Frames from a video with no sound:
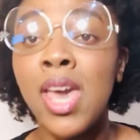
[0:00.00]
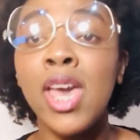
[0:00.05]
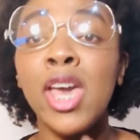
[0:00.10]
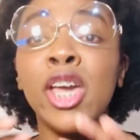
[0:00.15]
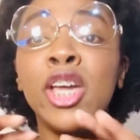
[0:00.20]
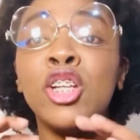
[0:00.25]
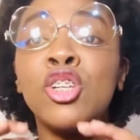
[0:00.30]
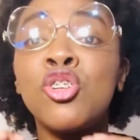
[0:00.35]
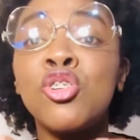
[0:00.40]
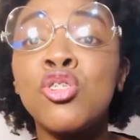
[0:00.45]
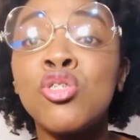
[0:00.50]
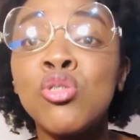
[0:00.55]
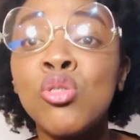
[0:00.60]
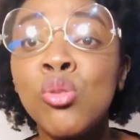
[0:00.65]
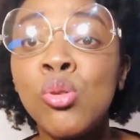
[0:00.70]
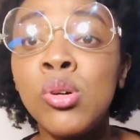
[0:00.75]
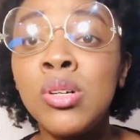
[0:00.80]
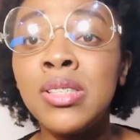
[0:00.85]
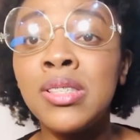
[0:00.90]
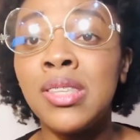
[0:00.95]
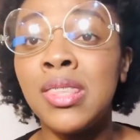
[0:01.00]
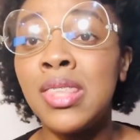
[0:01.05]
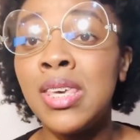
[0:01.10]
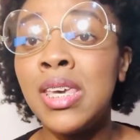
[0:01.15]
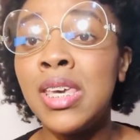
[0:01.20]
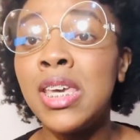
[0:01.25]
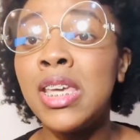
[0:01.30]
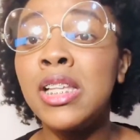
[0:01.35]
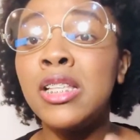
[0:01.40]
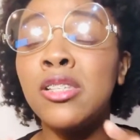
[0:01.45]
It shows the
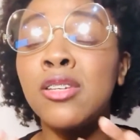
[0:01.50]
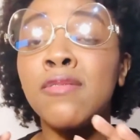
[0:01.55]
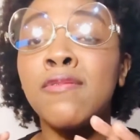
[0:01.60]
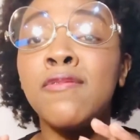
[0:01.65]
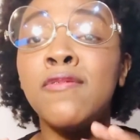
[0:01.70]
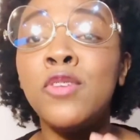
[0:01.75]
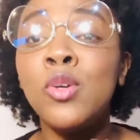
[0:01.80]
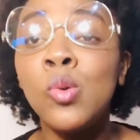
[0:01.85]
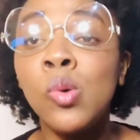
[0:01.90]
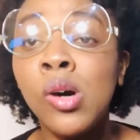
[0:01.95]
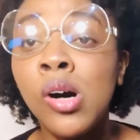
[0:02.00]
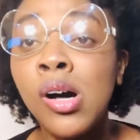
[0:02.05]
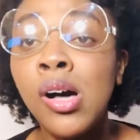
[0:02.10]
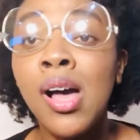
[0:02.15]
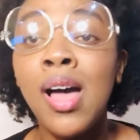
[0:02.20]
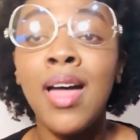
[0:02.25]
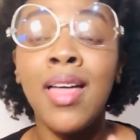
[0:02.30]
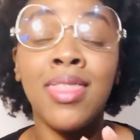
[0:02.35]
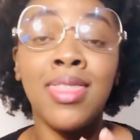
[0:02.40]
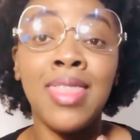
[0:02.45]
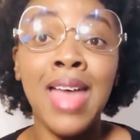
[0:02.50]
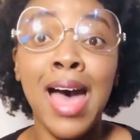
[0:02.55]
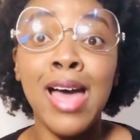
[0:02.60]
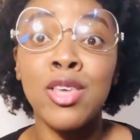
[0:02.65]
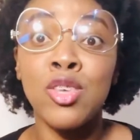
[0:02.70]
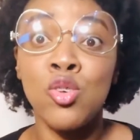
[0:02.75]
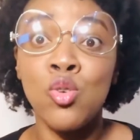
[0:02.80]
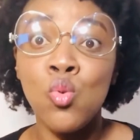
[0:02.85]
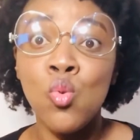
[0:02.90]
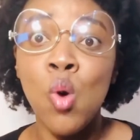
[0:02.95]
interviewer that
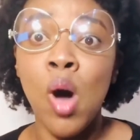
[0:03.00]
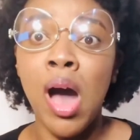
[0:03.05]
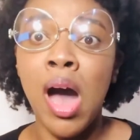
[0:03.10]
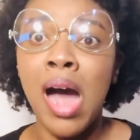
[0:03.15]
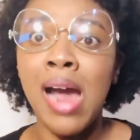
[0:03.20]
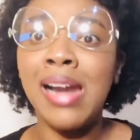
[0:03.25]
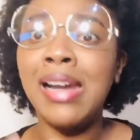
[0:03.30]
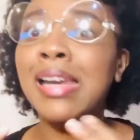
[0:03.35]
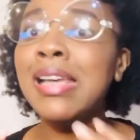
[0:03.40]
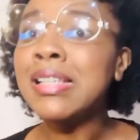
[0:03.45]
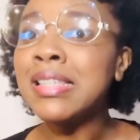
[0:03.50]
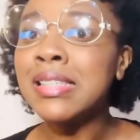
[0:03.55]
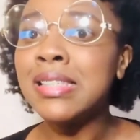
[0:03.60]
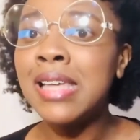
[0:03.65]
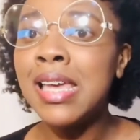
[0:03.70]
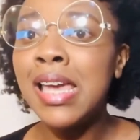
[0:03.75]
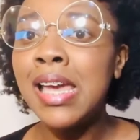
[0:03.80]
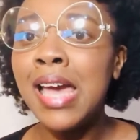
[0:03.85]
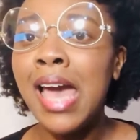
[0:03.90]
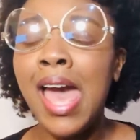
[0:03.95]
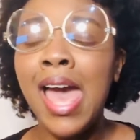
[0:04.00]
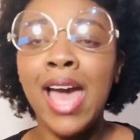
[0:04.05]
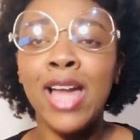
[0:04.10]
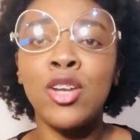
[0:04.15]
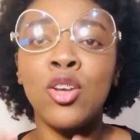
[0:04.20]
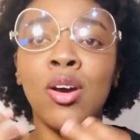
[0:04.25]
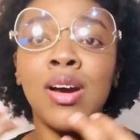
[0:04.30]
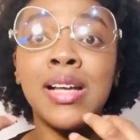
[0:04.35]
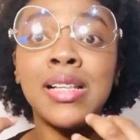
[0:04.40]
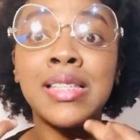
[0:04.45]
you are listening and you
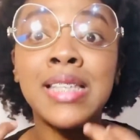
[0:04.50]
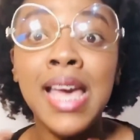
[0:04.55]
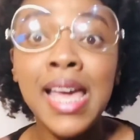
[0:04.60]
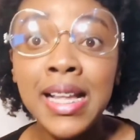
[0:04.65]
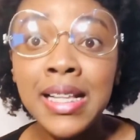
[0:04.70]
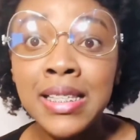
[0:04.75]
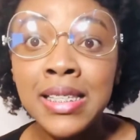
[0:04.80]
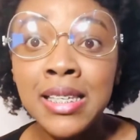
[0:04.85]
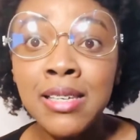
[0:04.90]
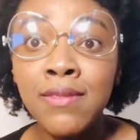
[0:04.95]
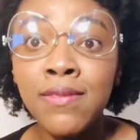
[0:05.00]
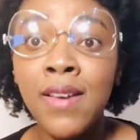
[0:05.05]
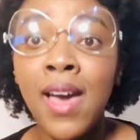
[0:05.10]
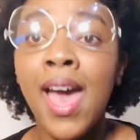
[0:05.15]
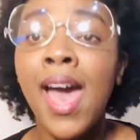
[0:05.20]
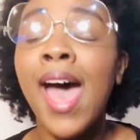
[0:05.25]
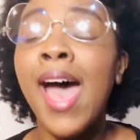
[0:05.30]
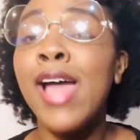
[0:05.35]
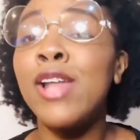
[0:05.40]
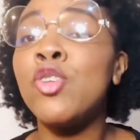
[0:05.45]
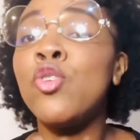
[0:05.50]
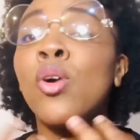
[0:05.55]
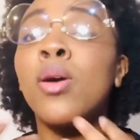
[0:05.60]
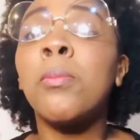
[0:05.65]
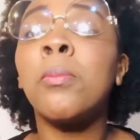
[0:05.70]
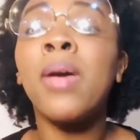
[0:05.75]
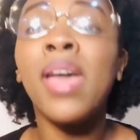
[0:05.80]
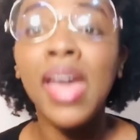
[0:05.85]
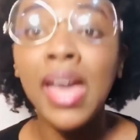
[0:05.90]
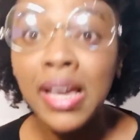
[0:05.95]
are attentive and you are
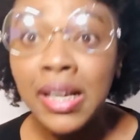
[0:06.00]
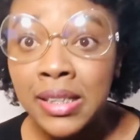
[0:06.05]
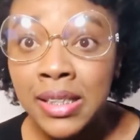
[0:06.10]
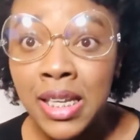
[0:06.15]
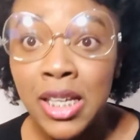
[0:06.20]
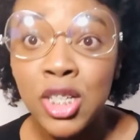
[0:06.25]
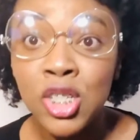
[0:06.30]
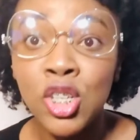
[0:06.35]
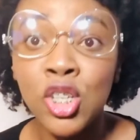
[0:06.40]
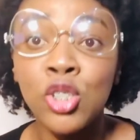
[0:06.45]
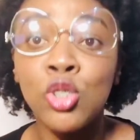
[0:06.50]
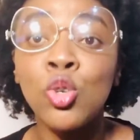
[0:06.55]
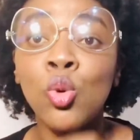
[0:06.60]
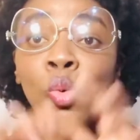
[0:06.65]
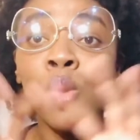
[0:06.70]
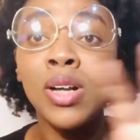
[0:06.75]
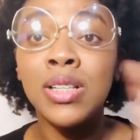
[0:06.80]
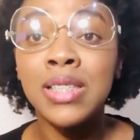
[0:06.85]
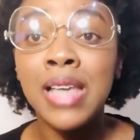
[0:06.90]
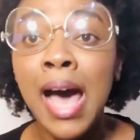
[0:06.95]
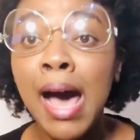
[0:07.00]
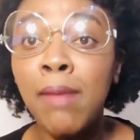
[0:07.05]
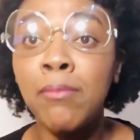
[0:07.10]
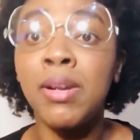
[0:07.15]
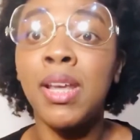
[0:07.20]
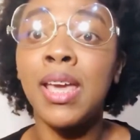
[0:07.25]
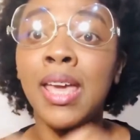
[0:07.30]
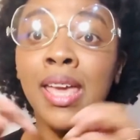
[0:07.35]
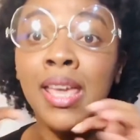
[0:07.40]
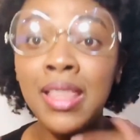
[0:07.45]
paying attention to what's
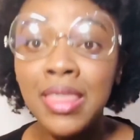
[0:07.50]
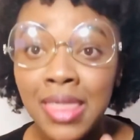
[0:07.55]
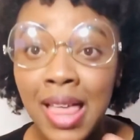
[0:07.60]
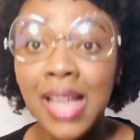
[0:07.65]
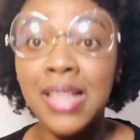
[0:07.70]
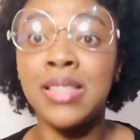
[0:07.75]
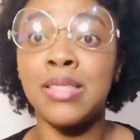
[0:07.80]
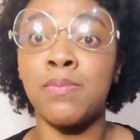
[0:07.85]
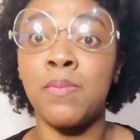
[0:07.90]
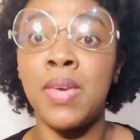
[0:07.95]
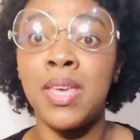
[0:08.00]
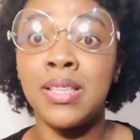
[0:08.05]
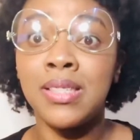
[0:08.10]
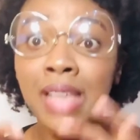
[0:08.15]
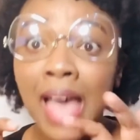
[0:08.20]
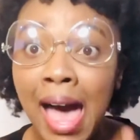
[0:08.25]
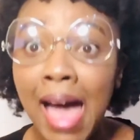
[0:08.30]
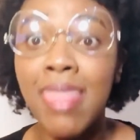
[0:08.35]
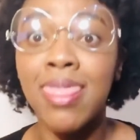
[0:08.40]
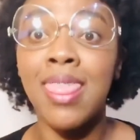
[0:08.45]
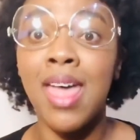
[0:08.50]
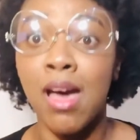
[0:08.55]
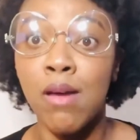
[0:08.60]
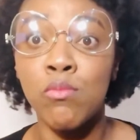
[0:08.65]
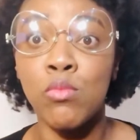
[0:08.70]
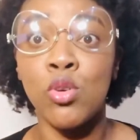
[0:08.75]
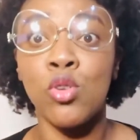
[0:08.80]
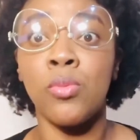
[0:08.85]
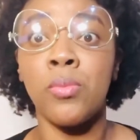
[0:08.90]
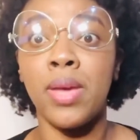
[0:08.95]
happening in that space at that
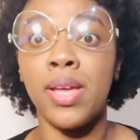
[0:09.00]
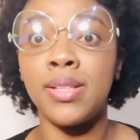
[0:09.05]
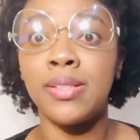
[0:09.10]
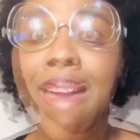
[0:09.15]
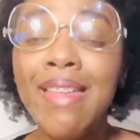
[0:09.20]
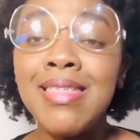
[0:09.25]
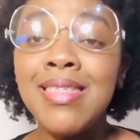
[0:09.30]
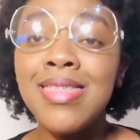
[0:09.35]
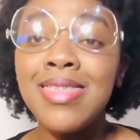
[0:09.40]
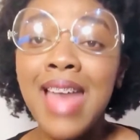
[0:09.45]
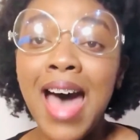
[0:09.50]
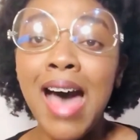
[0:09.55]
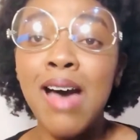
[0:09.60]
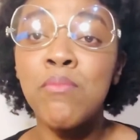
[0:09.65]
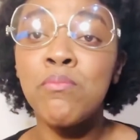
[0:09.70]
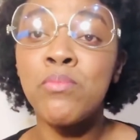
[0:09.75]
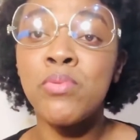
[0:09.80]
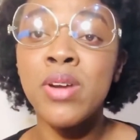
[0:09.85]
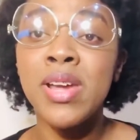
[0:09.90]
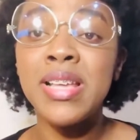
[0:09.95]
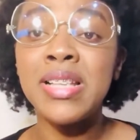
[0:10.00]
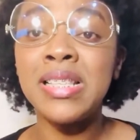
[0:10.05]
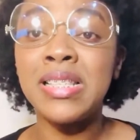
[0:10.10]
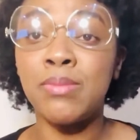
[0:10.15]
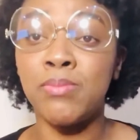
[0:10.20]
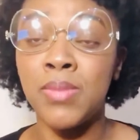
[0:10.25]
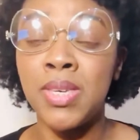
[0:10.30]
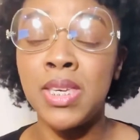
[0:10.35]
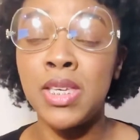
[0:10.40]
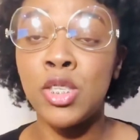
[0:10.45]
moment. And that brings
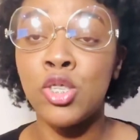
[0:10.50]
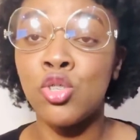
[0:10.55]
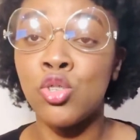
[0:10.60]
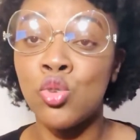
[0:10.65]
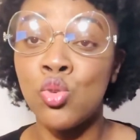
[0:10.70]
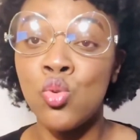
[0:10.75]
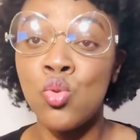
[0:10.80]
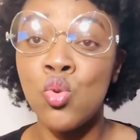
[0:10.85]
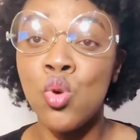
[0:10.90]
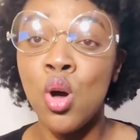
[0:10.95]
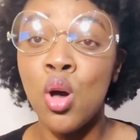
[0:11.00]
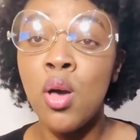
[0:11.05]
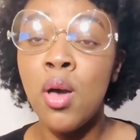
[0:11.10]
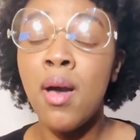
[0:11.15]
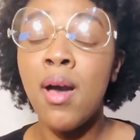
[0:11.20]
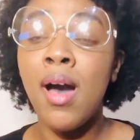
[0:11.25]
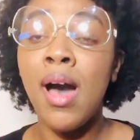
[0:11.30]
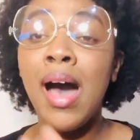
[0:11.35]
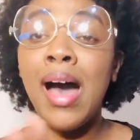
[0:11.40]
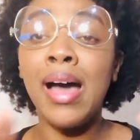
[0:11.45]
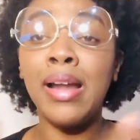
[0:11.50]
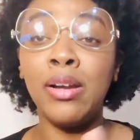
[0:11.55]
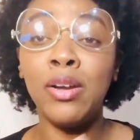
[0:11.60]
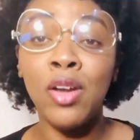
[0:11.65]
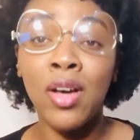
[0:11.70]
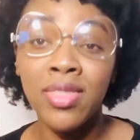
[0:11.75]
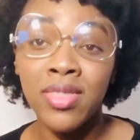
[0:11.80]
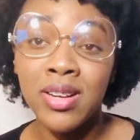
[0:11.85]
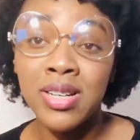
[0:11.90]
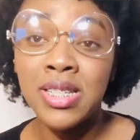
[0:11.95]
me to
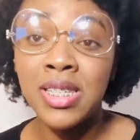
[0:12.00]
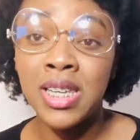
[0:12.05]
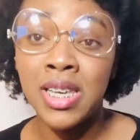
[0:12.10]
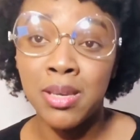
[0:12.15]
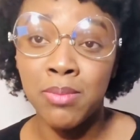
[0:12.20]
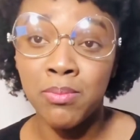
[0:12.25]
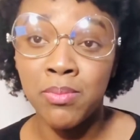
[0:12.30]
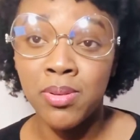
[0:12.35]
another tip.